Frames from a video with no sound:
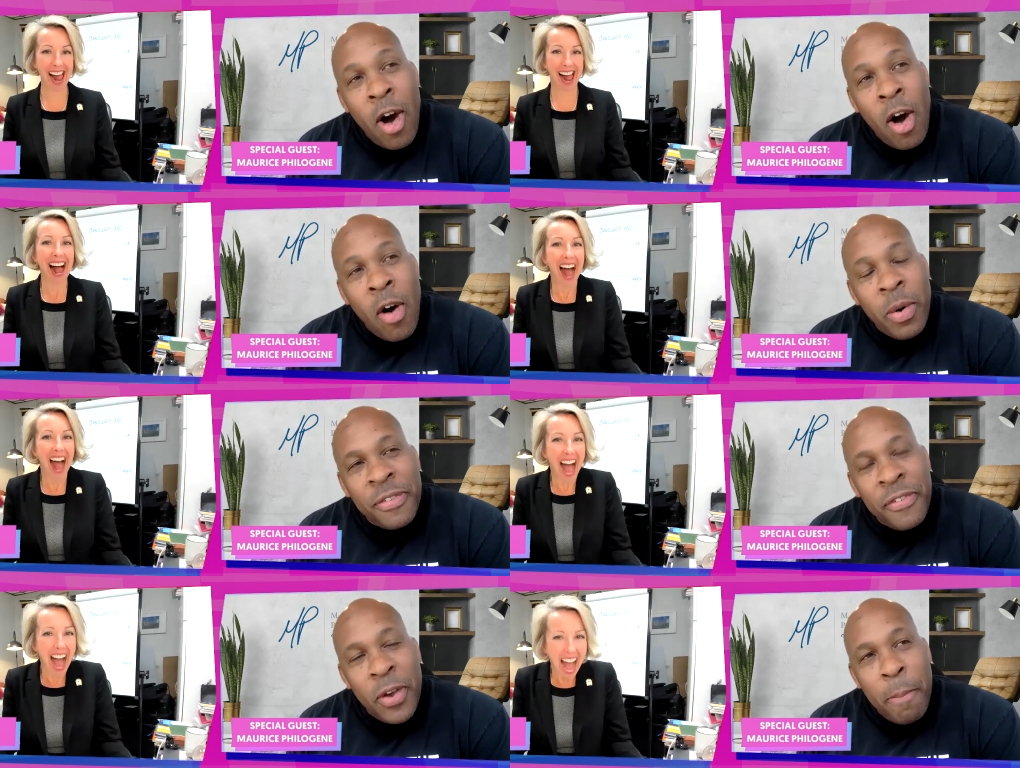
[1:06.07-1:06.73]
Speaker 1: always
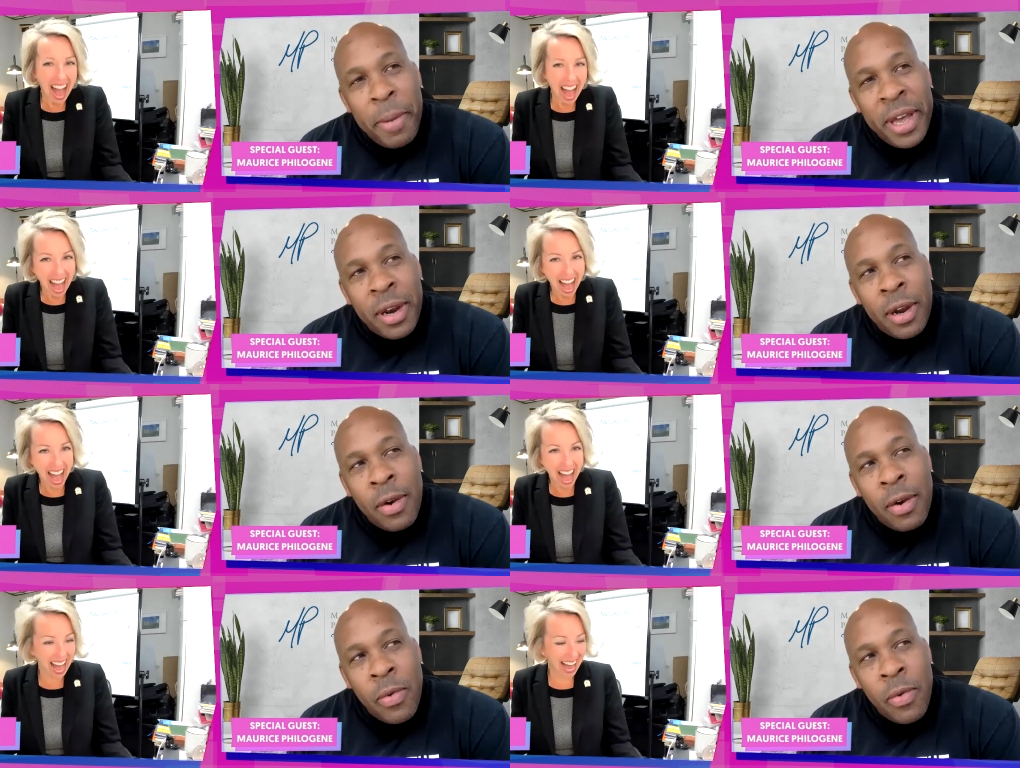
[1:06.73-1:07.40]
feel
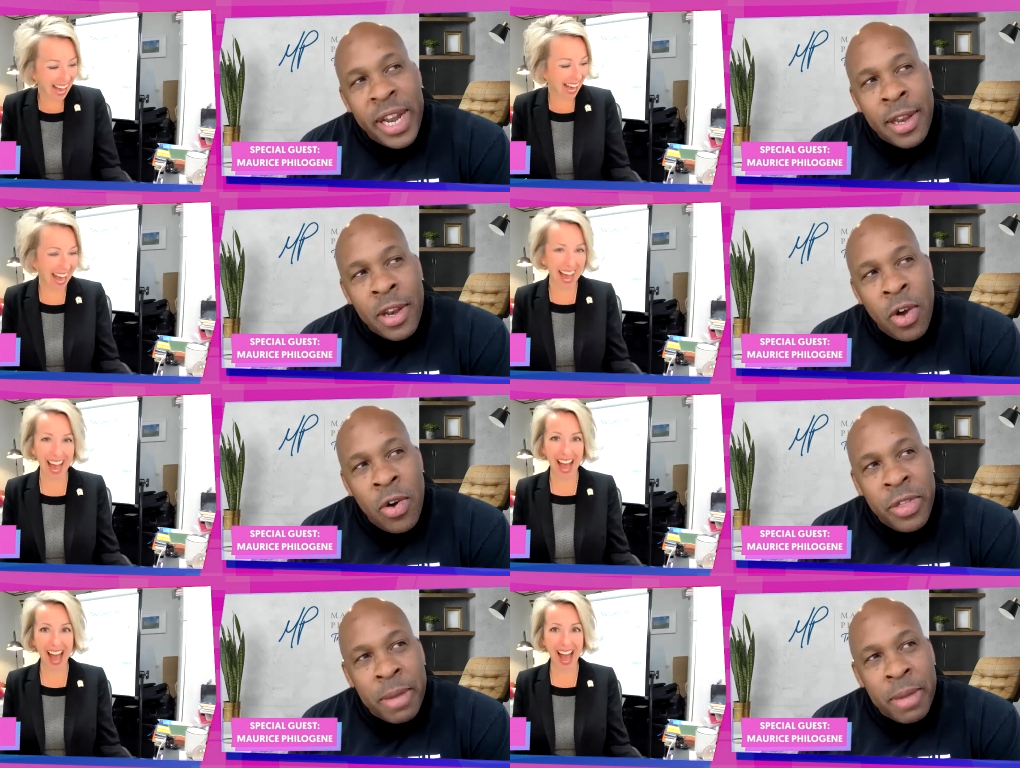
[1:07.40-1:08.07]
better when I
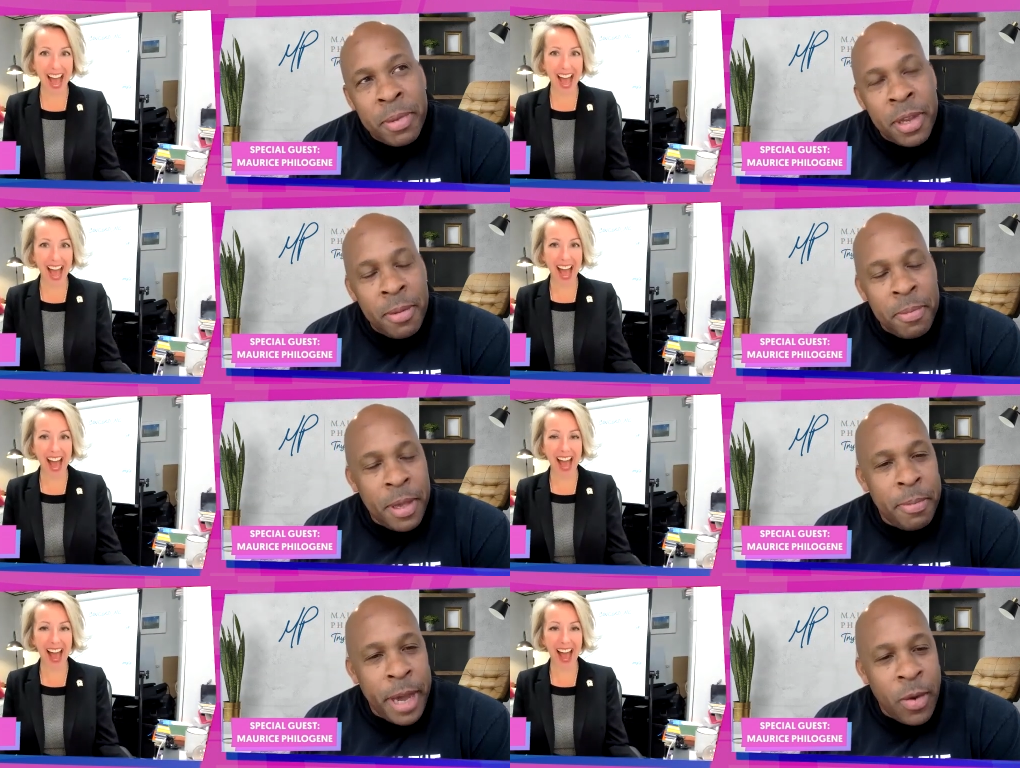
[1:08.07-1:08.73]
know that I'm going to
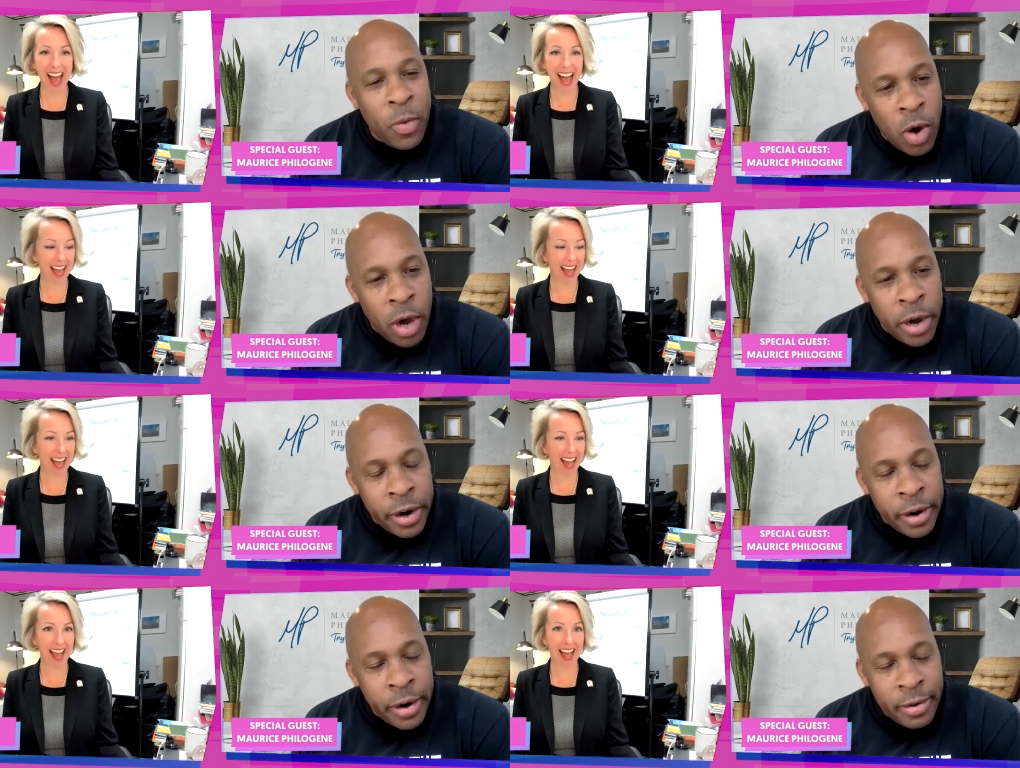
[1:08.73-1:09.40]
be by
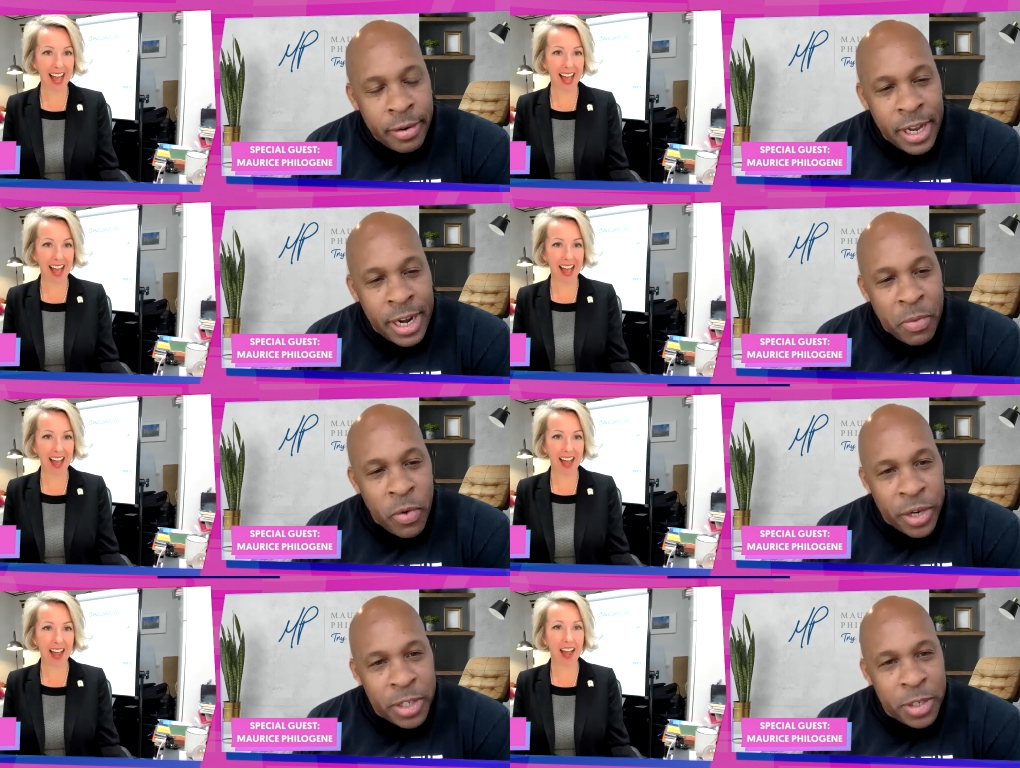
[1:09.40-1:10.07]
water, and I'm
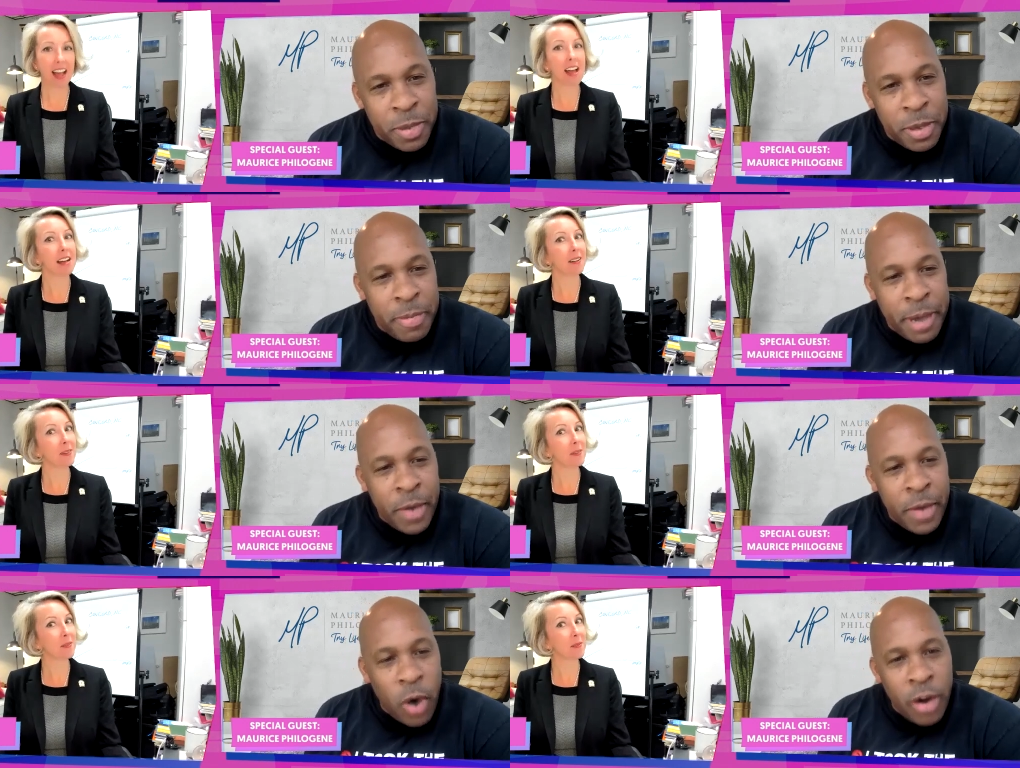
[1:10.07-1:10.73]
going to be by
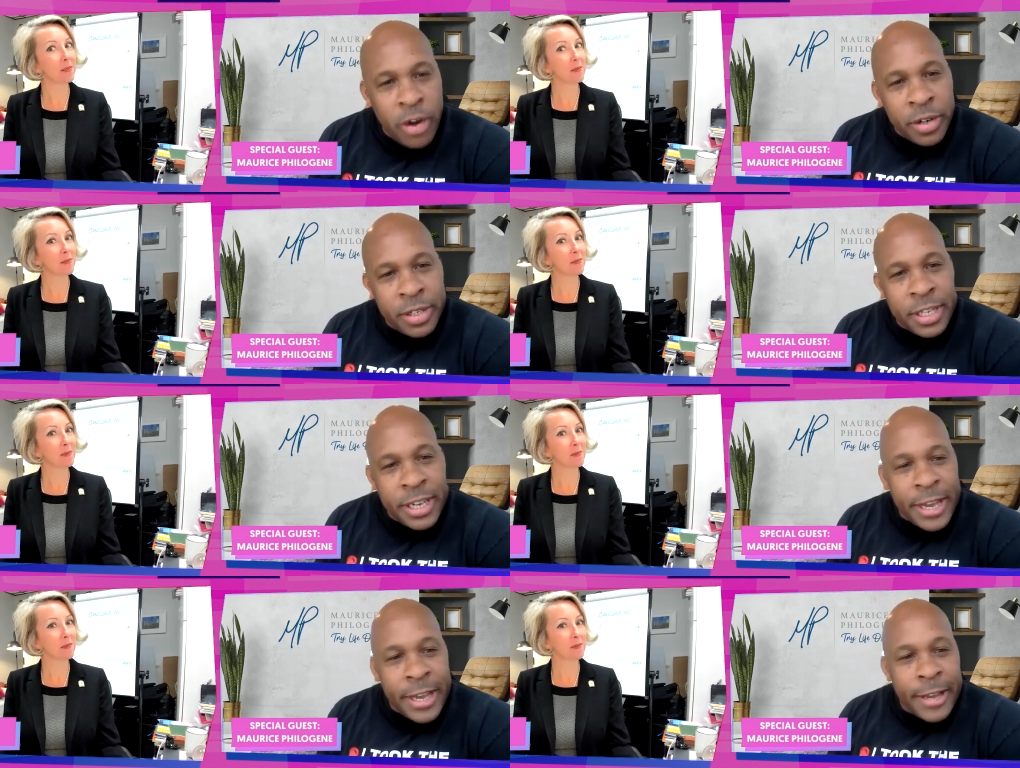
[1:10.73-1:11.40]
water
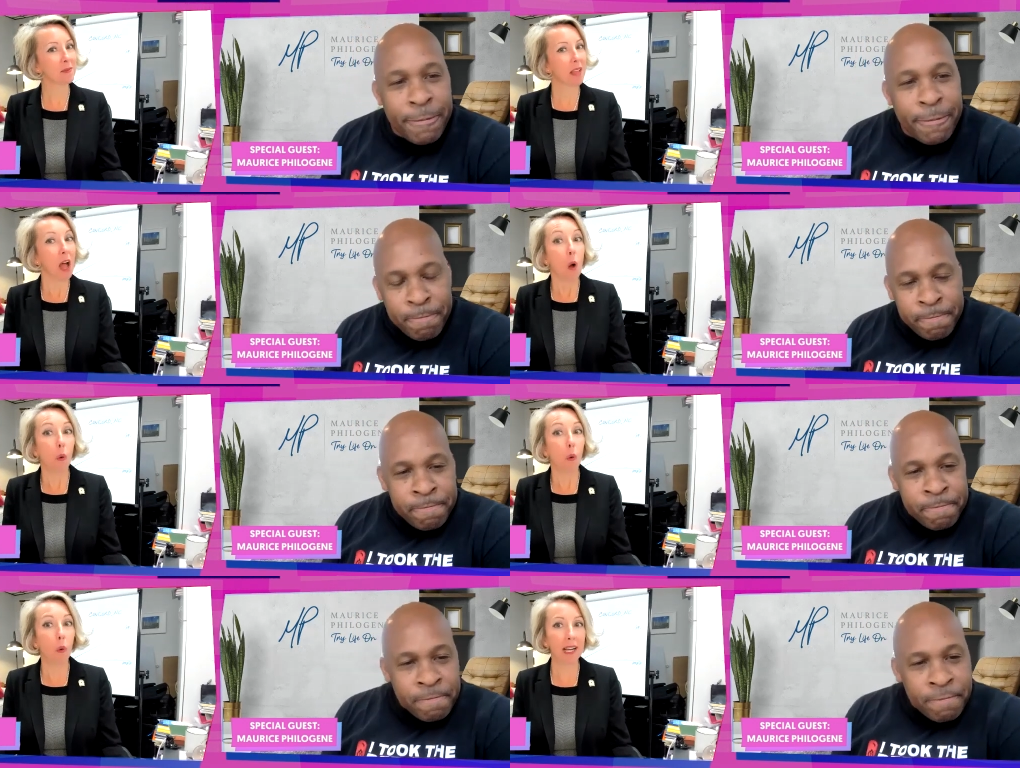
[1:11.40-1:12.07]
today.
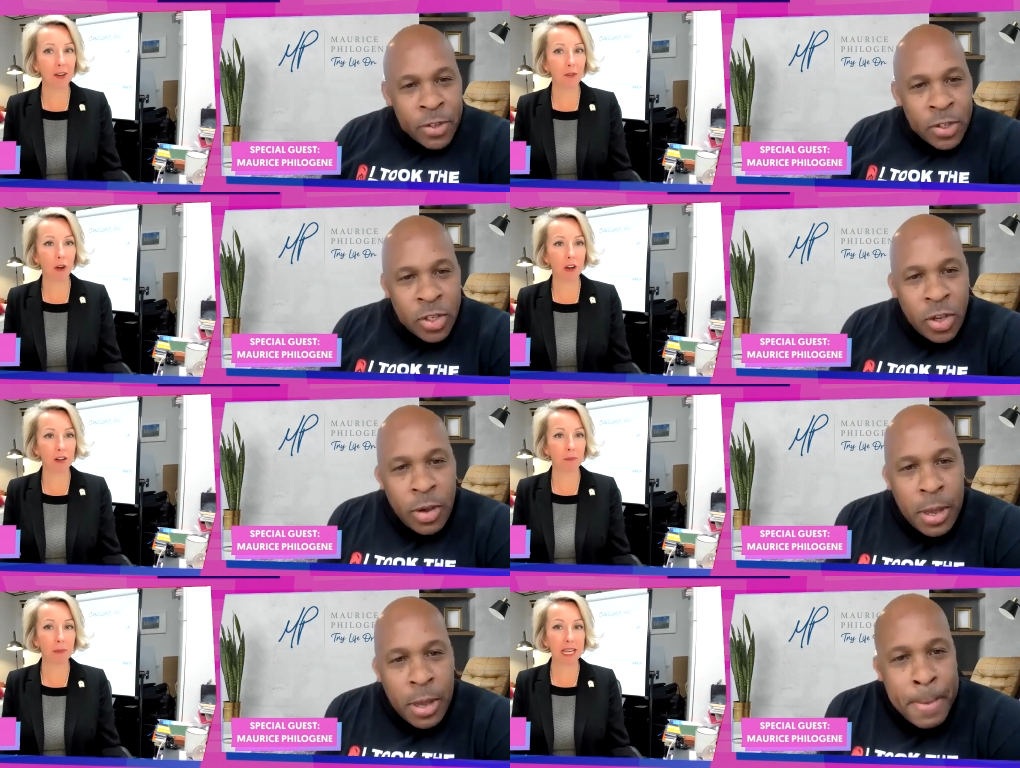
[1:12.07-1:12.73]
Speaker 2: What kind of water?
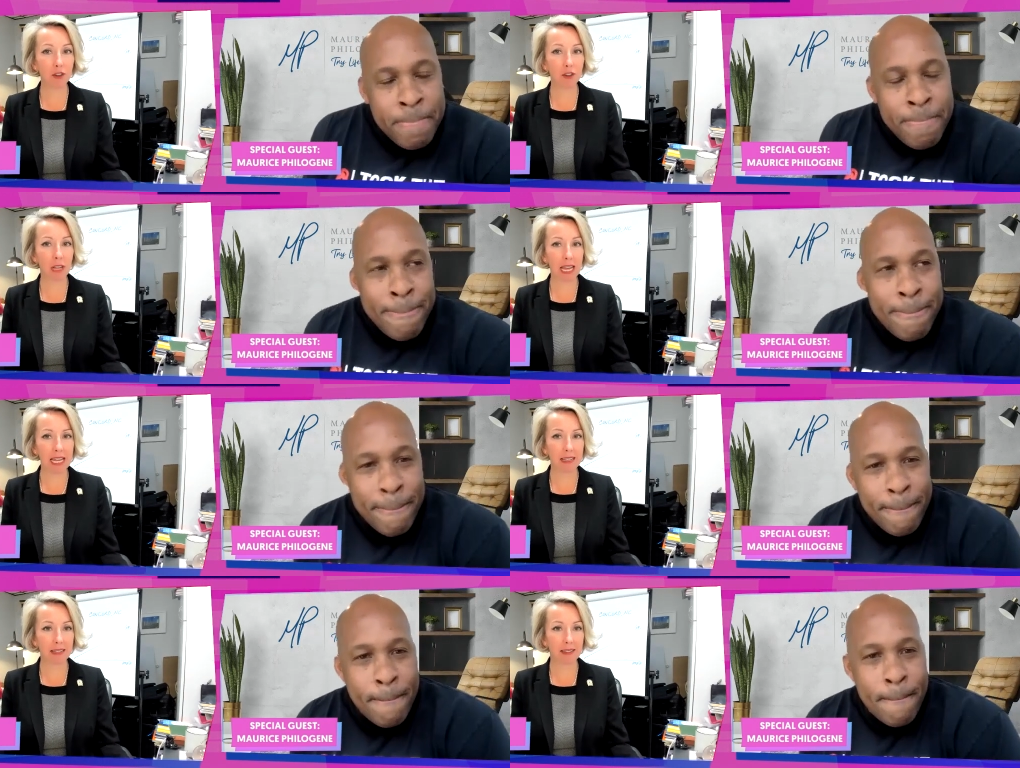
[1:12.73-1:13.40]
Beach or
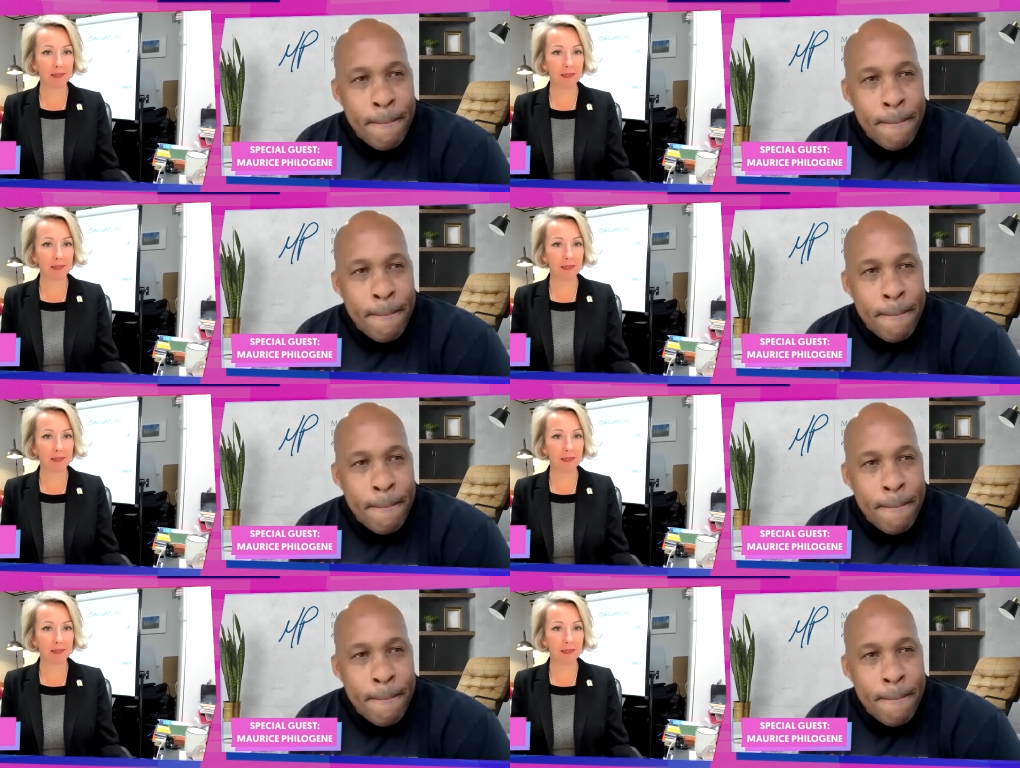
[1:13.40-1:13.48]
lake?